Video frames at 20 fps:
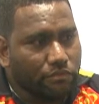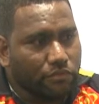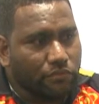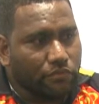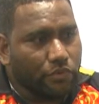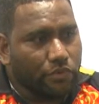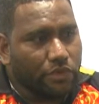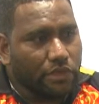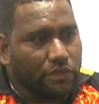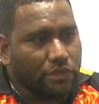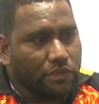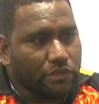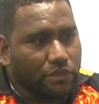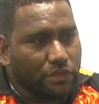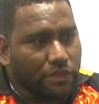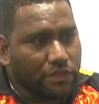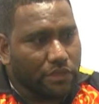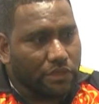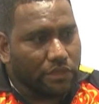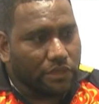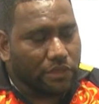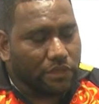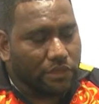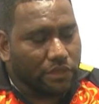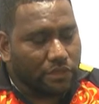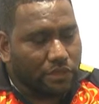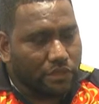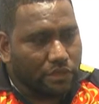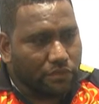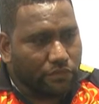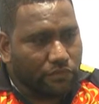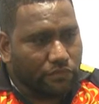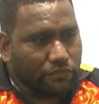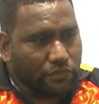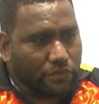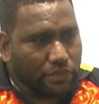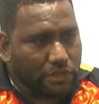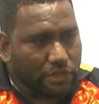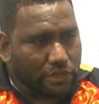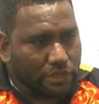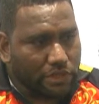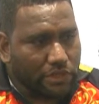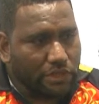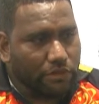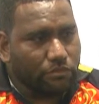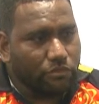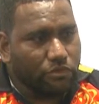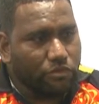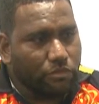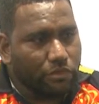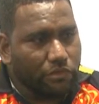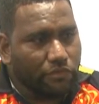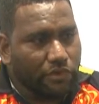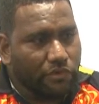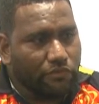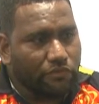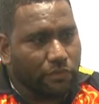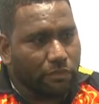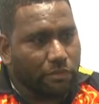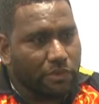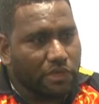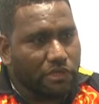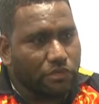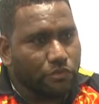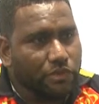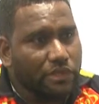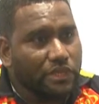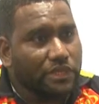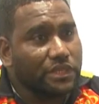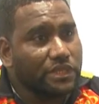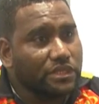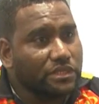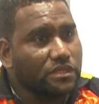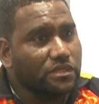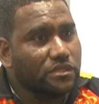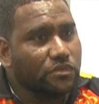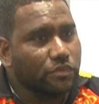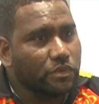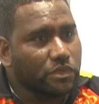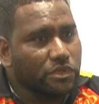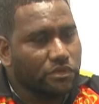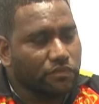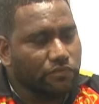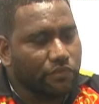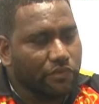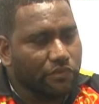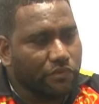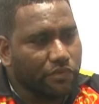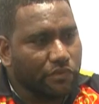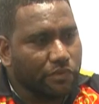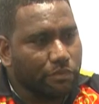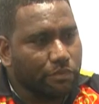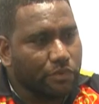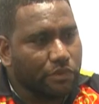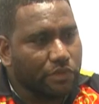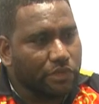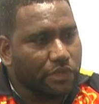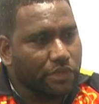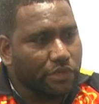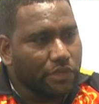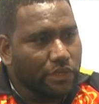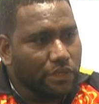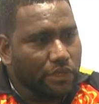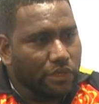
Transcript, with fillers: for the for the team to be really familiar with the testing, which is very, very important.